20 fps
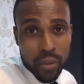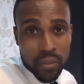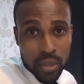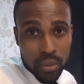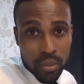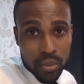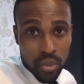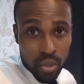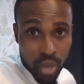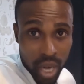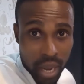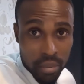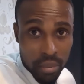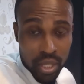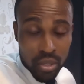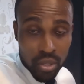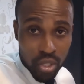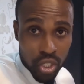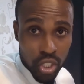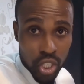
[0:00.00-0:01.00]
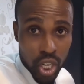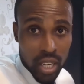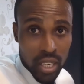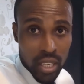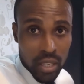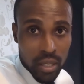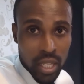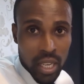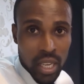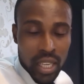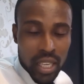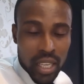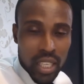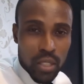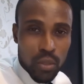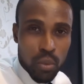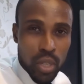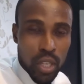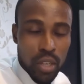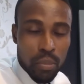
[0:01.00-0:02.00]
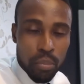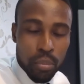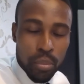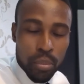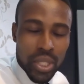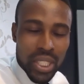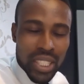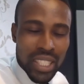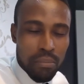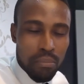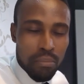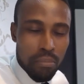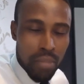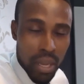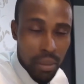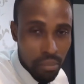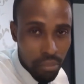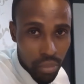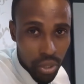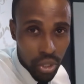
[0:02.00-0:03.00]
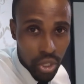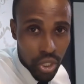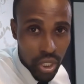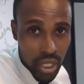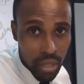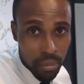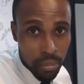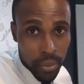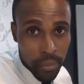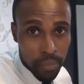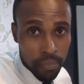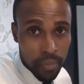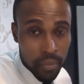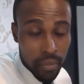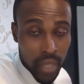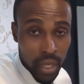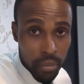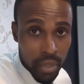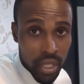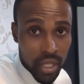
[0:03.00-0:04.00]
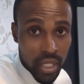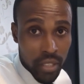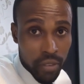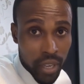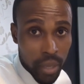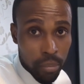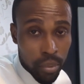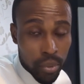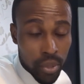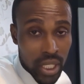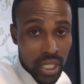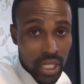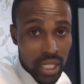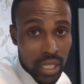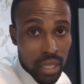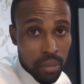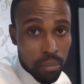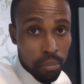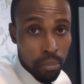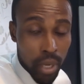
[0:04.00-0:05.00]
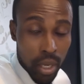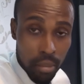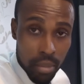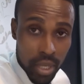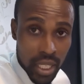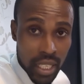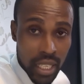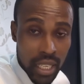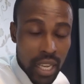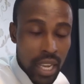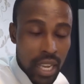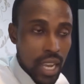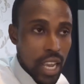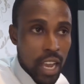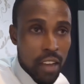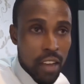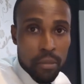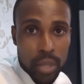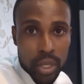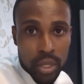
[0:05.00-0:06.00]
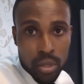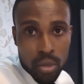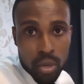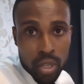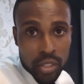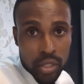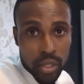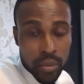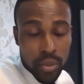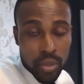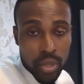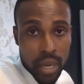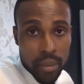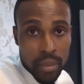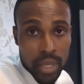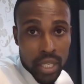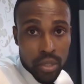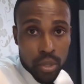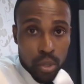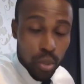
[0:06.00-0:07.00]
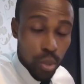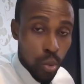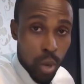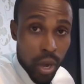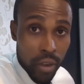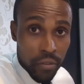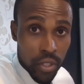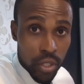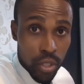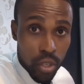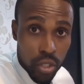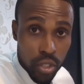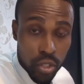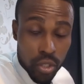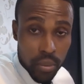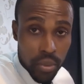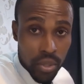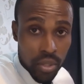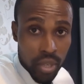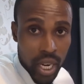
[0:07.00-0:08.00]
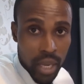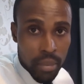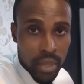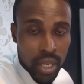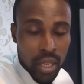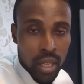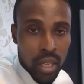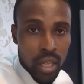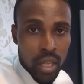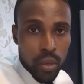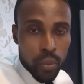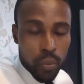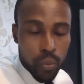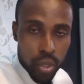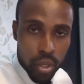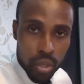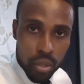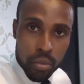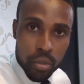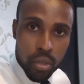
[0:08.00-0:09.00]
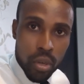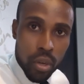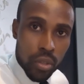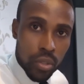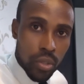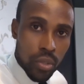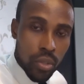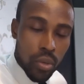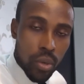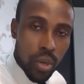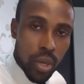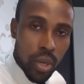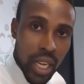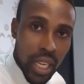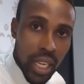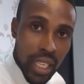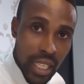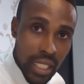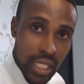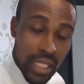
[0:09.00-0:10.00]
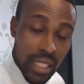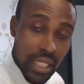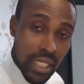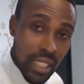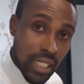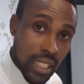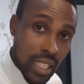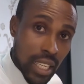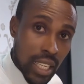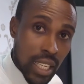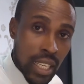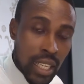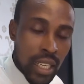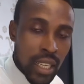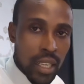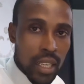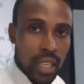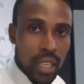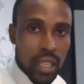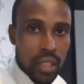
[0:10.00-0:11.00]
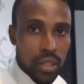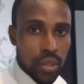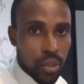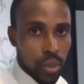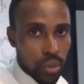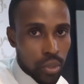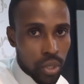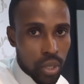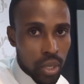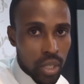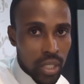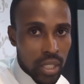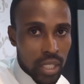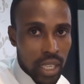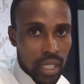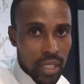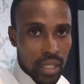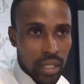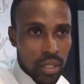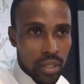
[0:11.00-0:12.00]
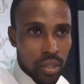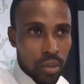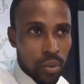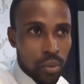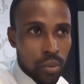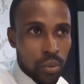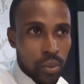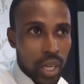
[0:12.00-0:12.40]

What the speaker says: subscribed to the channel is when you put it in membership. Because if I put it in public, everybody who has subscribed and those who have not subscribed will also get to see those contents. So